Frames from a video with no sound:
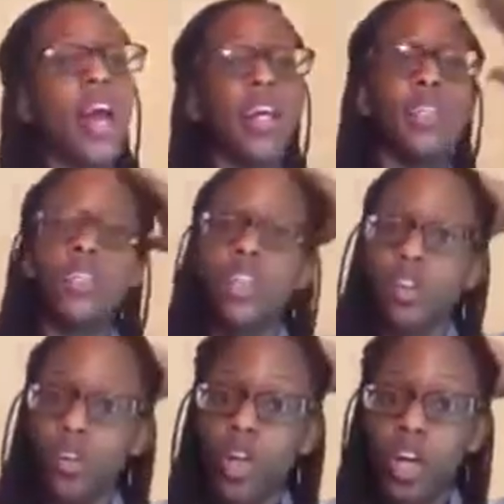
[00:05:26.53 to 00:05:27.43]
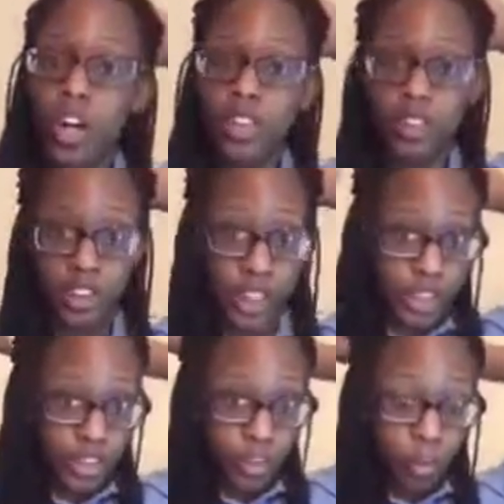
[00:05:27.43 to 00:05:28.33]
As
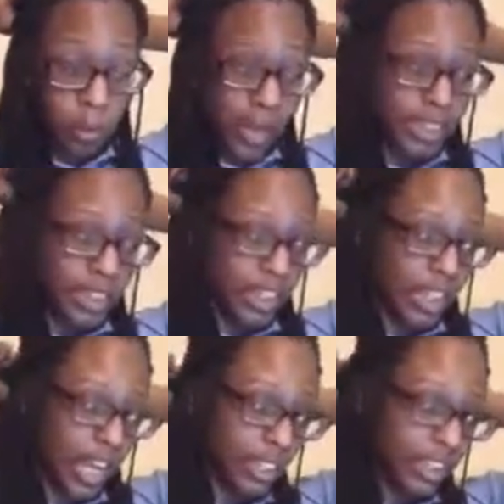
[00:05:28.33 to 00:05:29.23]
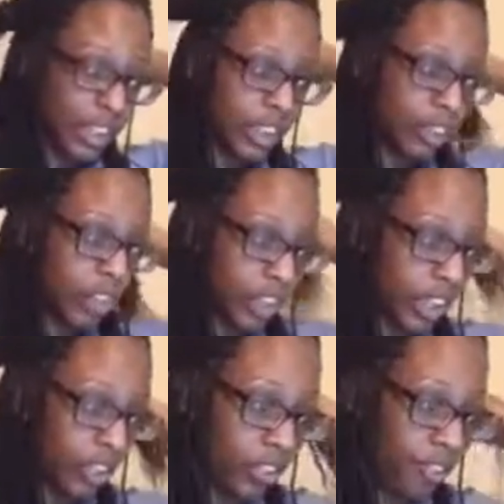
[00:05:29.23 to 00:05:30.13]
changes were made to the
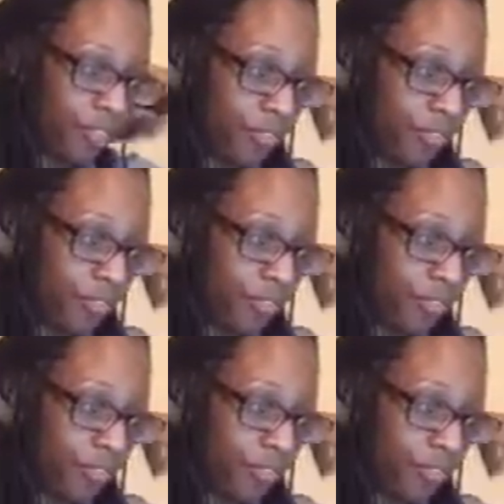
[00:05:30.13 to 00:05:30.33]
Constitution,